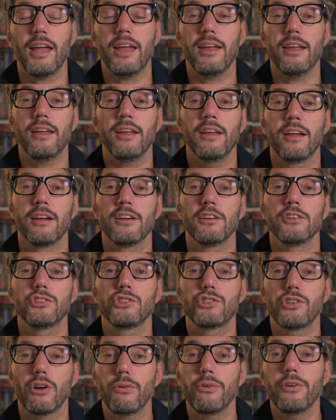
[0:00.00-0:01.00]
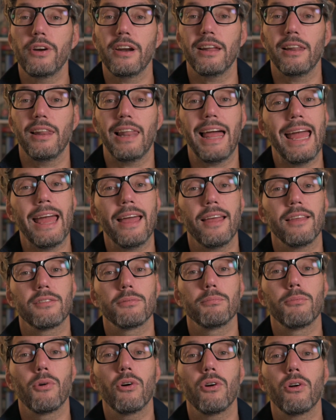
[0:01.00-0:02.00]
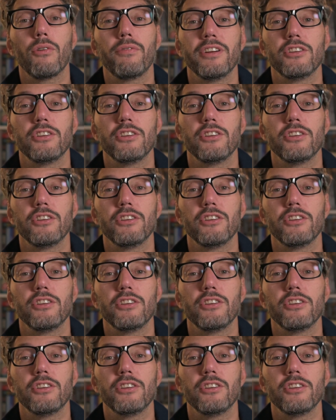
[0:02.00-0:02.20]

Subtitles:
a Showreel as more of